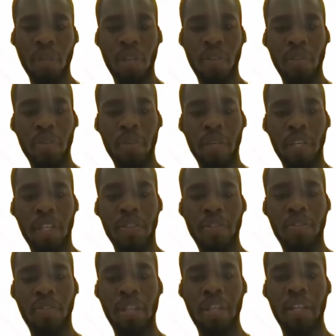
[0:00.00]
well, and making
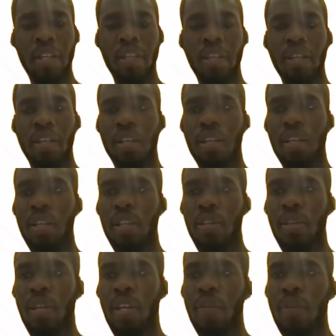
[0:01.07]
sure that
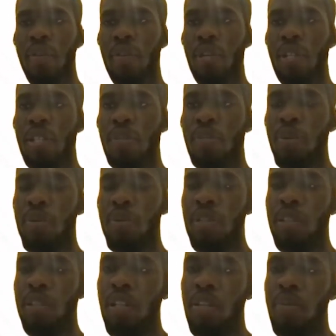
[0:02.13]
you actually build
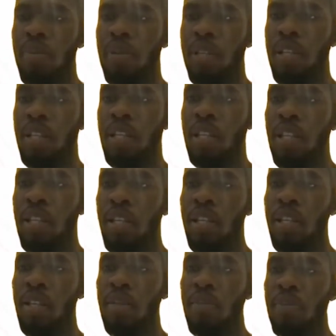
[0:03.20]
in a company
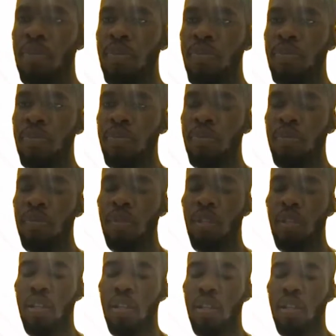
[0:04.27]

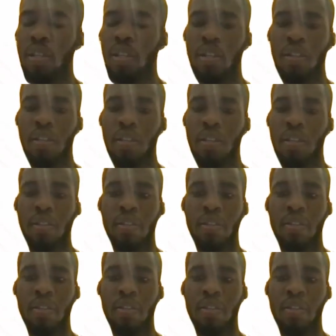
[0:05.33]

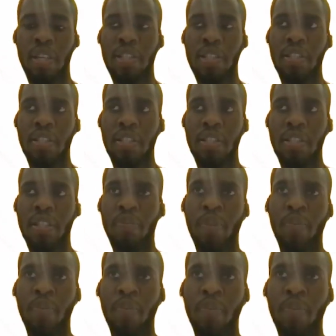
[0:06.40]
that is
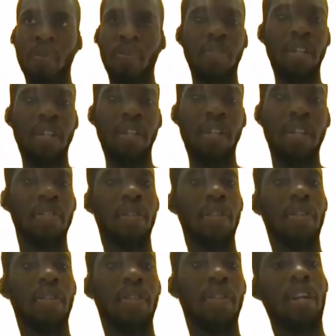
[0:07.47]
actually people would be
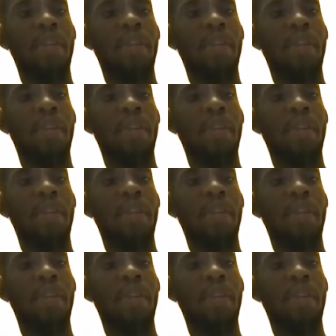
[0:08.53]
attracted to,